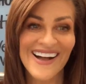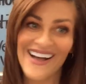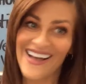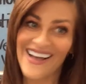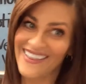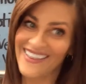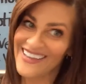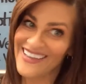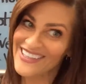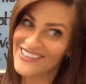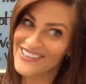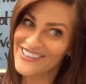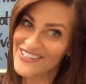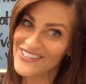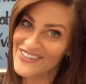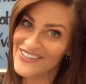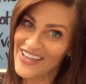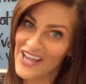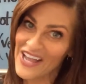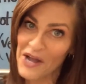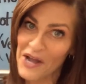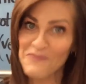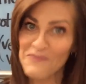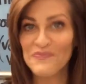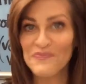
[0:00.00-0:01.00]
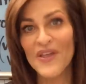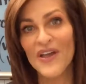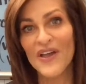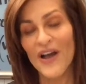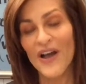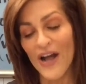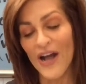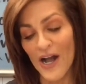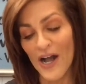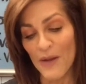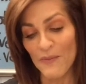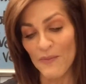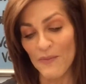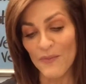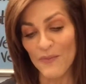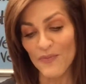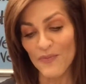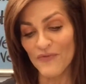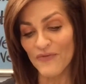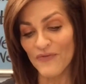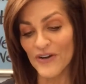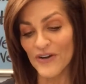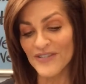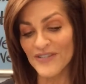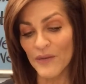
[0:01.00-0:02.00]
hallelujah, um,
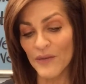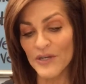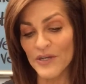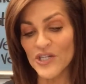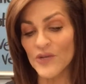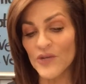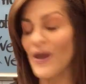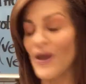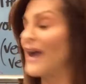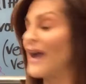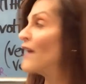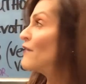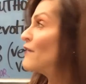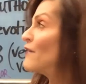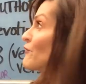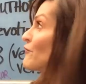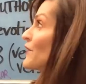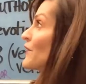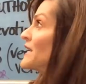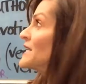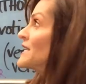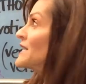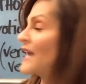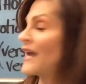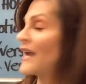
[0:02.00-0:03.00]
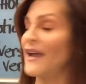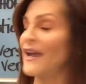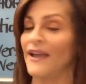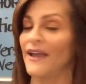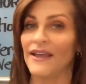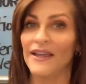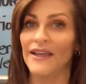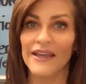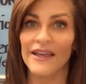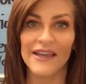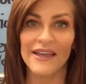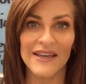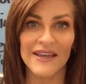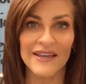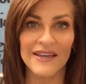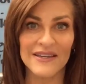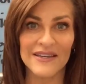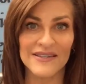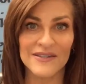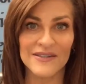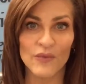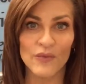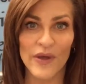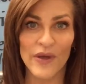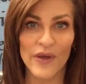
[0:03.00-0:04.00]
first thing we do every day is